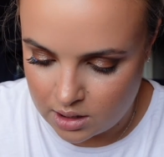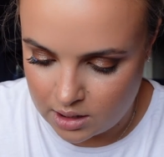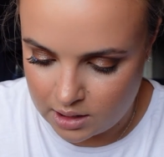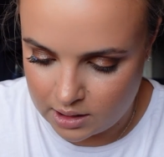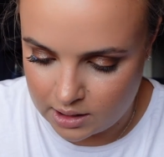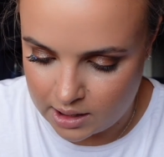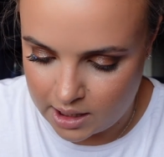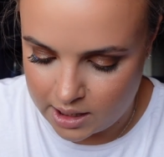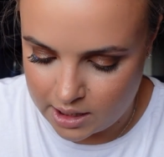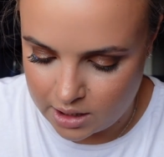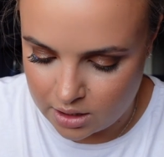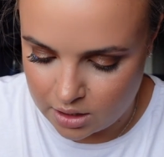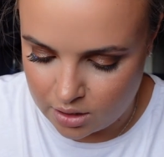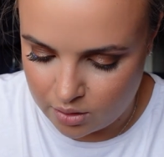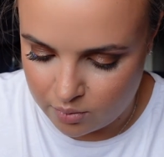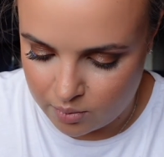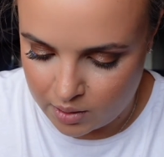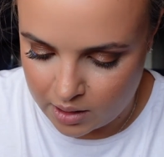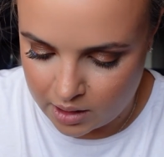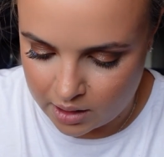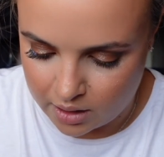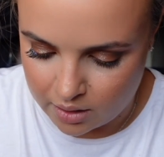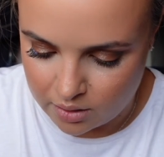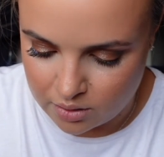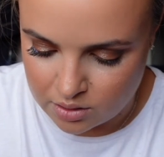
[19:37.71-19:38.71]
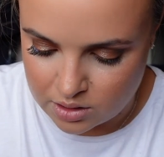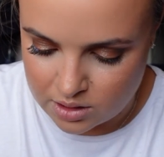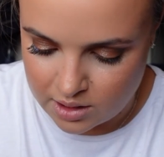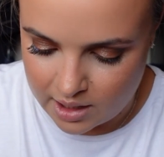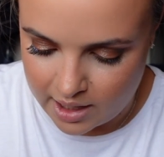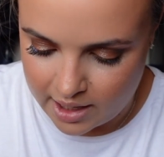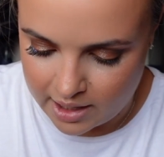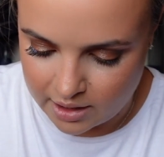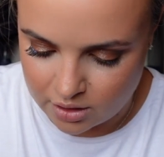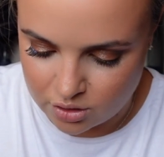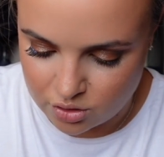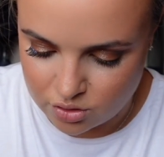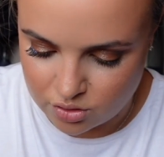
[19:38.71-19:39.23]
I'll let you know when I go to
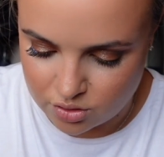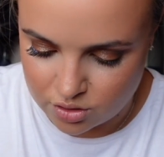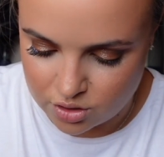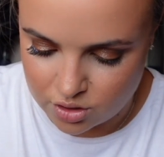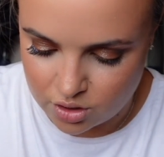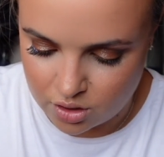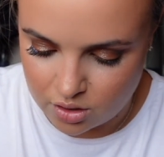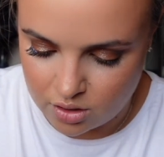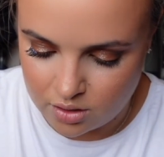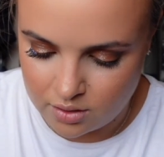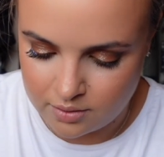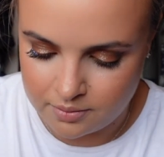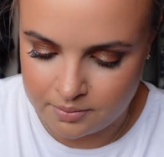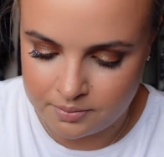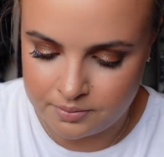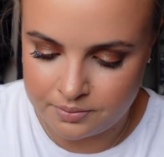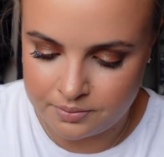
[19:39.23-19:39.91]
extra short.